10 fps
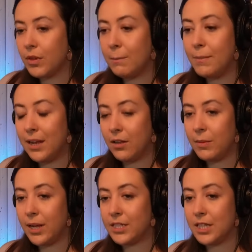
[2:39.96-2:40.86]

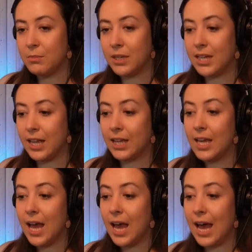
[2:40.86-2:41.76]
melody at the beginning,
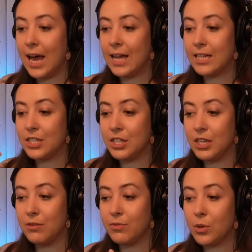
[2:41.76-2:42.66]
and
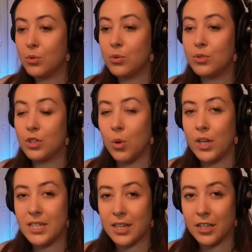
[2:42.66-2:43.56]
the vocals, the
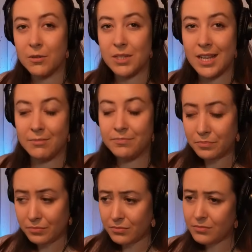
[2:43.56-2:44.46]
quality that comes in,
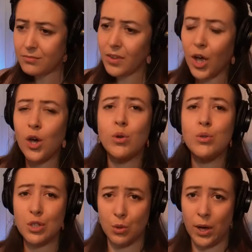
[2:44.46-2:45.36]
are
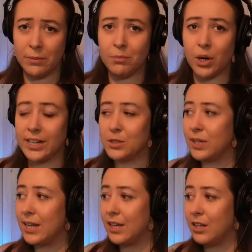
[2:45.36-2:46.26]
also quite bright. We're
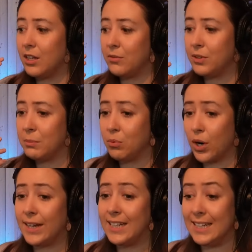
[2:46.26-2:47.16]
getting a lovely
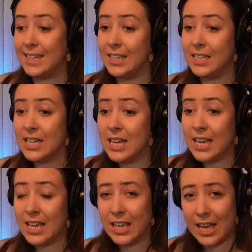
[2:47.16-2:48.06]
bright lead
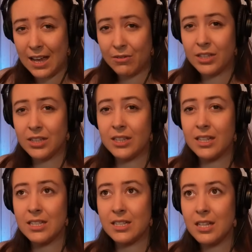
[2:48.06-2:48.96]
here. Everything,
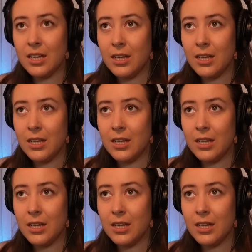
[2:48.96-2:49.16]
it